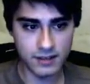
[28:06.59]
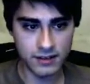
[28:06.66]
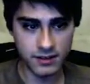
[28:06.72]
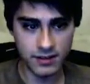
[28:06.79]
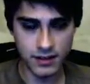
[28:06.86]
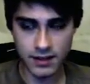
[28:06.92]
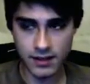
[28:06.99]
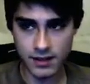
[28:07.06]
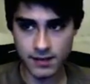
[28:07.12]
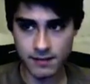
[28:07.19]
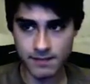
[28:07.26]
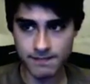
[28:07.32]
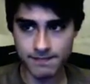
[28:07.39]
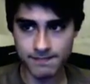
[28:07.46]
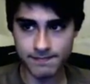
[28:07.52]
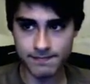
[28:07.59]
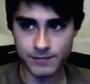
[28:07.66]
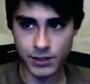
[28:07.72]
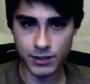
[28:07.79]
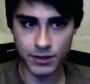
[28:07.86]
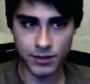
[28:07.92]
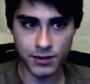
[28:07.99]
The
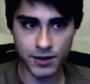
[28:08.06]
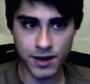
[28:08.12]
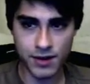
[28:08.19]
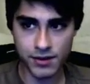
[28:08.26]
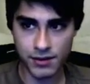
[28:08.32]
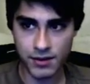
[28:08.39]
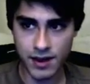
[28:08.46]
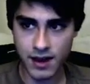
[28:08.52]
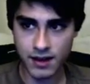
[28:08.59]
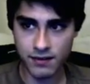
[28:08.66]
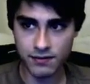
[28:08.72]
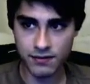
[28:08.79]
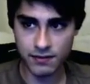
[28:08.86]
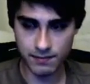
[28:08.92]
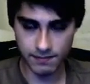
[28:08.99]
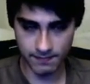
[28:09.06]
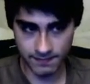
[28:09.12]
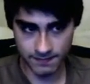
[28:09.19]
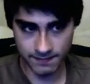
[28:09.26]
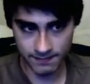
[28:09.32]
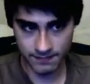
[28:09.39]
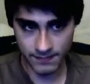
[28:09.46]
lower health you have,
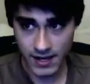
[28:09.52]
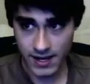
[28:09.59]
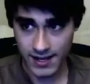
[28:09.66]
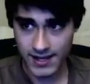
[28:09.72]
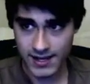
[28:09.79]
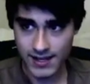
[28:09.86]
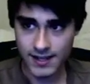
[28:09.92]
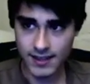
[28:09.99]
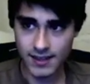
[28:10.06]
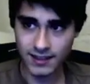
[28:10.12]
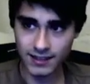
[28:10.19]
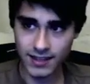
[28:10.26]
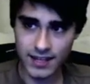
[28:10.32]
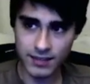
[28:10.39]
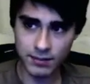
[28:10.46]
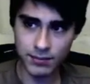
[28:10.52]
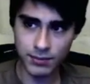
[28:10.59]
the less boosts